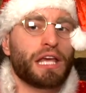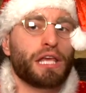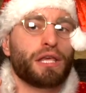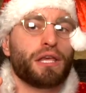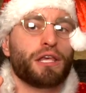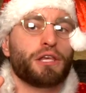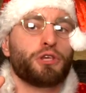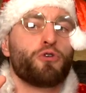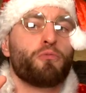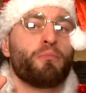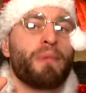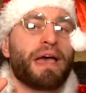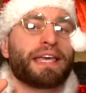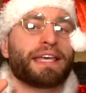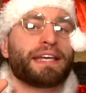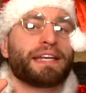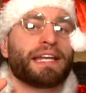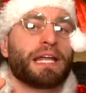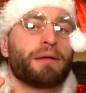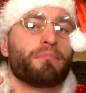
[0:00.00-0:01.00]
you make
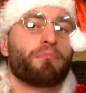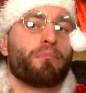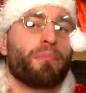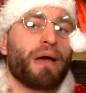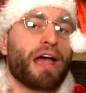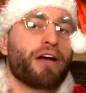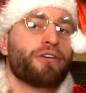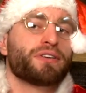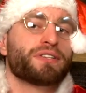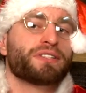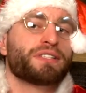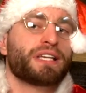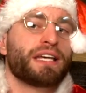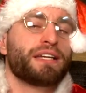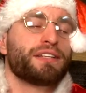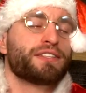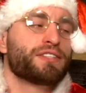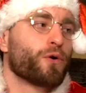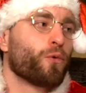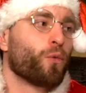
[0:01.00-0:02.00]
it embarrassing
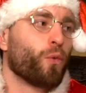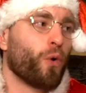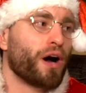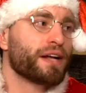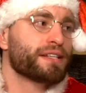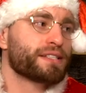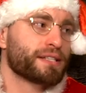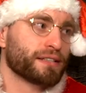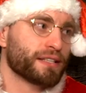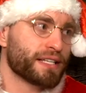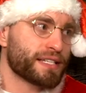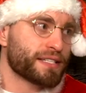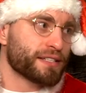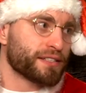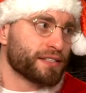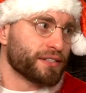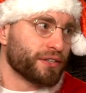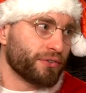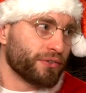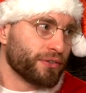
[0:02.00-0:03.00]
to want to listen
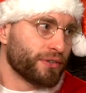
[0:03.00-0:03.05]
to.